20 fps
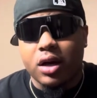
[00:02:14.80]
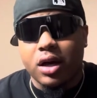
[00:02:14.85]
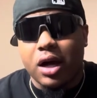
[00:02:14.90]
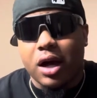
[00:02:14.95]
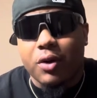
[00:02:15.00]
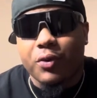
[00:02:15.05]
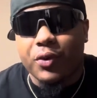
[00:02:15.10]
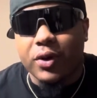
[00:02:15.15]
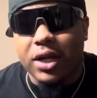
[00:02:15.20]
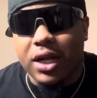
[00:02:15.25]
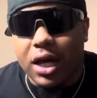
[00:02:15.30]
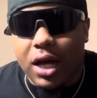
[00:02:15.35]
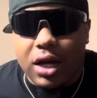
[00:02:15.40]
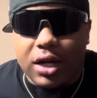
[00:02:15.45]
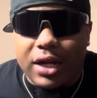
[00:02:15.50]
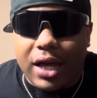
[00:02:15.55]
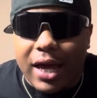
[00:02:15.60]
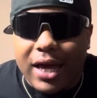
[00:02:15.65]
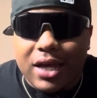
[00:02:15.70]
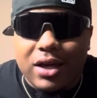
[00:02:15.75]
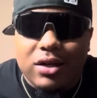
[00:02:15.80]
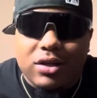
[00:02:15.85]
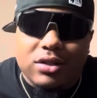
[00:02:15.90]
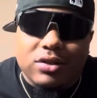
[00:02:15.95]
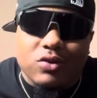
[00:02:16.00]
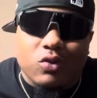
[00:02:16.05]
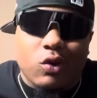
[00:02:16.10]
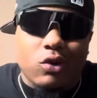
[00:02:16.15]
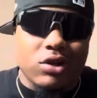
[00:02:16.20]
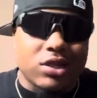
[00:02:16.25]
I really I ain't
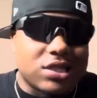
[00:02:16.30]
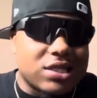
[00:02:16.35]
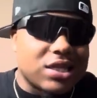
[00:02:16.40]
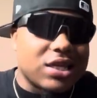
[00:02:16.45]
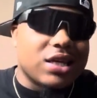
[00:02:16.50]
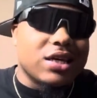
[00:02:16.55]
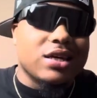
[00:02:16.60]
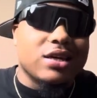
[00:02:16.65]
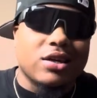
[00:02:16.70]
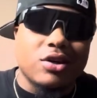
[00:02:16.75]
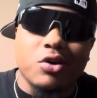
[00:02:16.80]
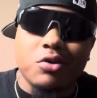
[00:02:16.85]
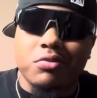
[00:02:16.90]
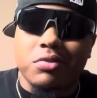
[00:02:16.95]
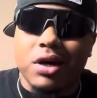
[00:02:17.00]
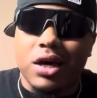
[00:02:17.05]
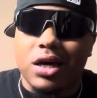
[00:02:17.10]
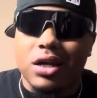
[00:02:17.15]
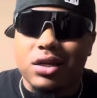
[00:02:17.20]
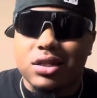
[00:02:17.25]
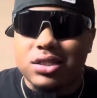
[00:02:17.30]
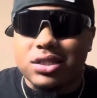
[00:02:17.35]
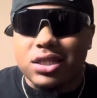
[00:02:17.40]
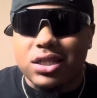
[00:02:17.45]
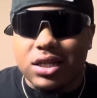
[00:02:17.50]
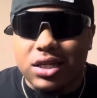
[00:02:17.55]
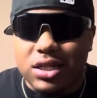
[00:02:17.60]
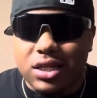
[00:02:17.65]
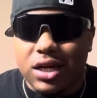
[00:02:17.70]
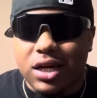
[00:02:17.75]
wanna tell nobody or
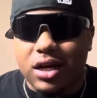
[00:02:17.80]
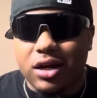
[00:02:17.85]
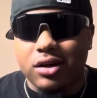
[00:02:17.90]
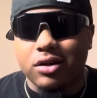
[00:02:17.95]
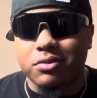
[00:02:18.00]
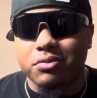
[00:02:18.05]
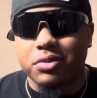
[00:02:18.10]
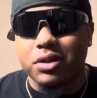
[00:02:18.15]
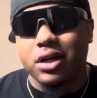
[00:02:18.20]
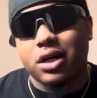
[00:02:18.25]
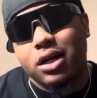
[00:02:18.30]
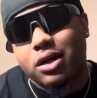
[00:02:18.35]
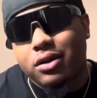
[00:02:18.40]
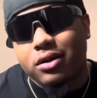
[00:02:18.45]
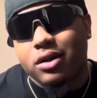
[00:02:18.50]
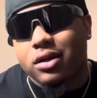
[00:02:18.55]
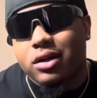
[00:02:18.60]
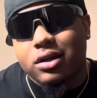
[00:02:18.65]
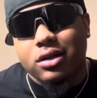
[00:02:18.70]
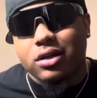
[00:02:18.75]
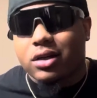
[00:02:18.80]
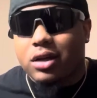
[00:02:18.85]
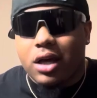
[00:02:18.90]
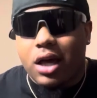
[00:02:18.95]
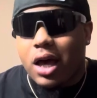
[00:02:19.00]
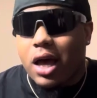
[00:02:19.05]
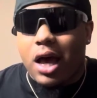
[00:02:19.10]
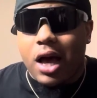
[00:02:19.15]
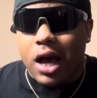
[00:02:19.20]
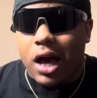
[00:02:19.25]
tell y'all, but I don't,
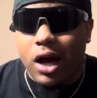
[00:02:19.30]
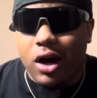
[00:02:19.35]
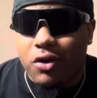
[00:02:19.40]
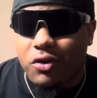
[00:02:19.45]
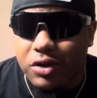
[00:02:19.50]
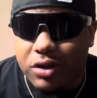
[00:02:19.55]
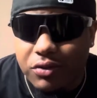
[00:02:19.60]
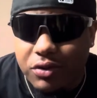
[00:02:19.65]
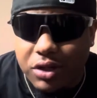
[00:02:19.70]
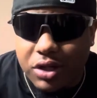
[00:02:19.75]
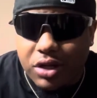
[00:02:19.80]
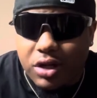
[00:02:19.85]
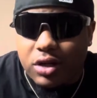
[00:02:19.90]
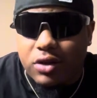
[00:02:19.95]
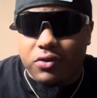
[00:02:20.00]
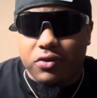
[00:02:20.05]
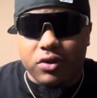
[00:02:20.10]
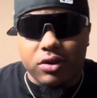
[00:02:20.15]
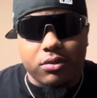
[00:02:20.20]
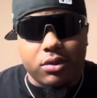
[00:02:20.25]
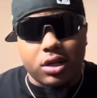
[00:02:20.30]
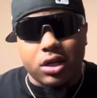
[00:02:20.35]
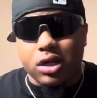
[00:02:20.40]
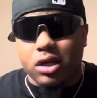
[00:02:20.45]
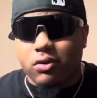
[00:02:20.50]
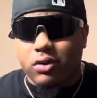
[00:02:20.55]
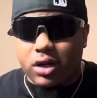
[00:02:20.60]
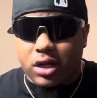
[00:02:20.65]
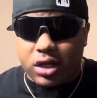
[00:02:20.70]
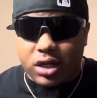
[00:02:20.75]
I don't even care, you feel me? It is
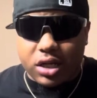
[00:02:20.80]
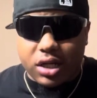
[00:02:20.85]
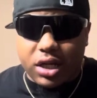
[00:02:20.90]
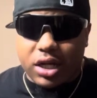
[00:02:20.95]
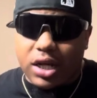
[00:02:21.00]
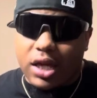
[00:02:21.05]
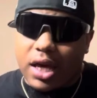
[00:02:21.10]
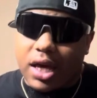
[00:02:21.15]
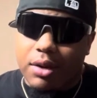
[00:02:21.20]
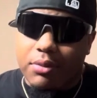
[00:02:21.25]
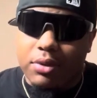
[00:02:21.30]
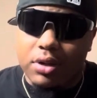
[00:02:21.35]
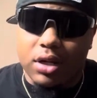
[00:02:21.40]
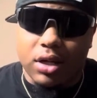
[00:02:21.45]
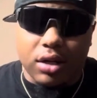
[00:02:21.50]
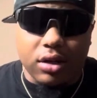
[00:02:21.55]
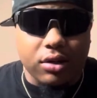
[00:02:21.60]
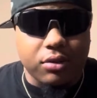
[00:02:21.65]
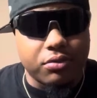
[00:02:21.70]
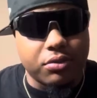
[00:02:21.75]
what it is, it happened now.